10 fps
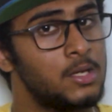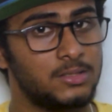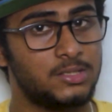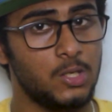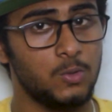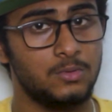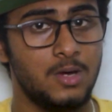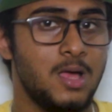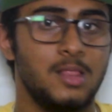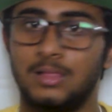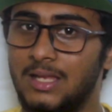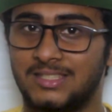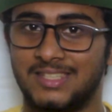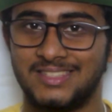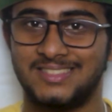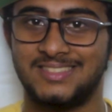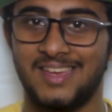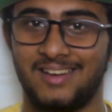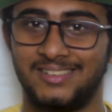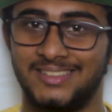So, let's get
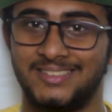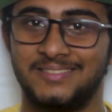started.